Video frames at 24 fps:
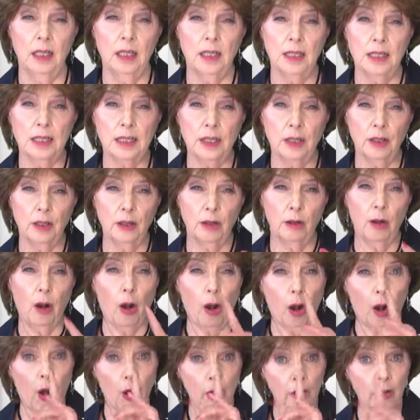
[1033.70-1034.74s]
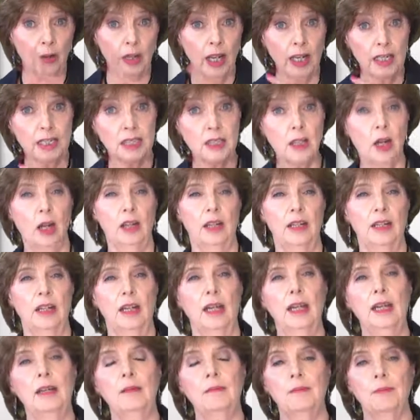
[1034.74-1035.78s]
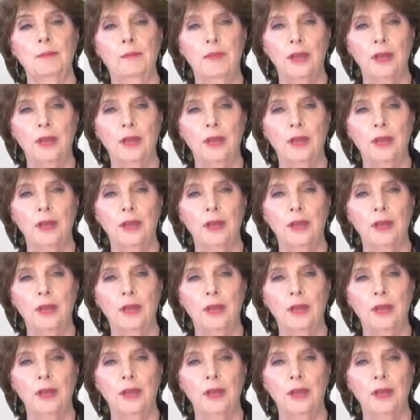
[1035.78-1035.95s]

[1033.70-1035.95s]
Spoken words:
So on your next holiday,